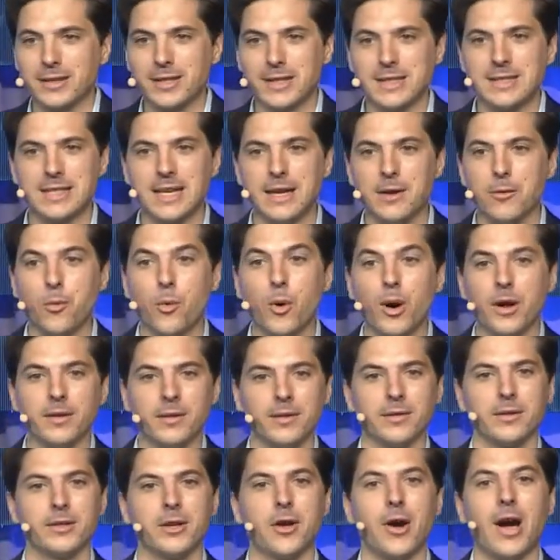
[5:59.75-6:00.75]
see what,
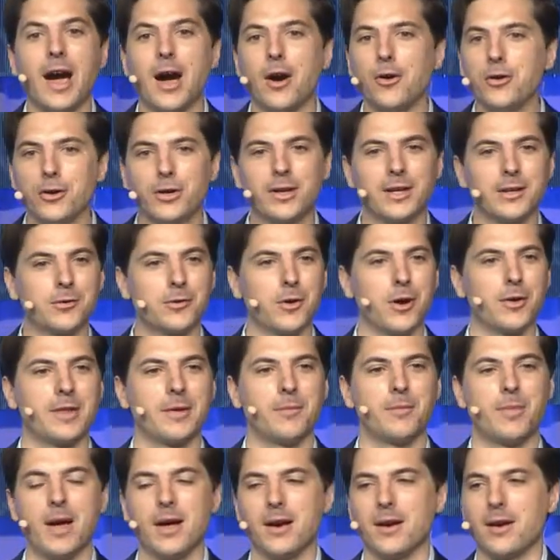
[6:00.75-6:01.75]
you know, how you can grow
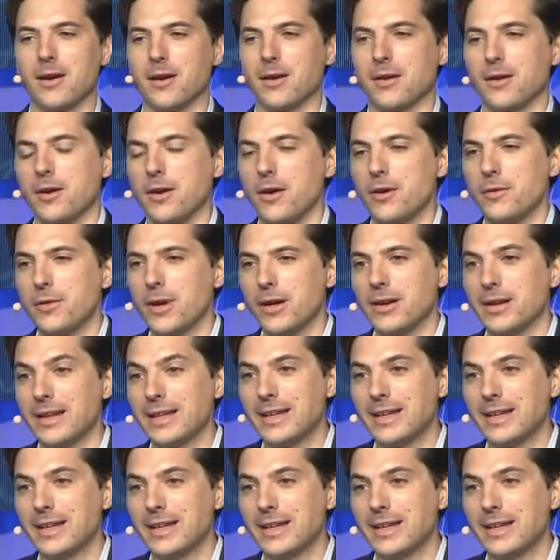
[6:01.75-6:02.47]
them better, thought,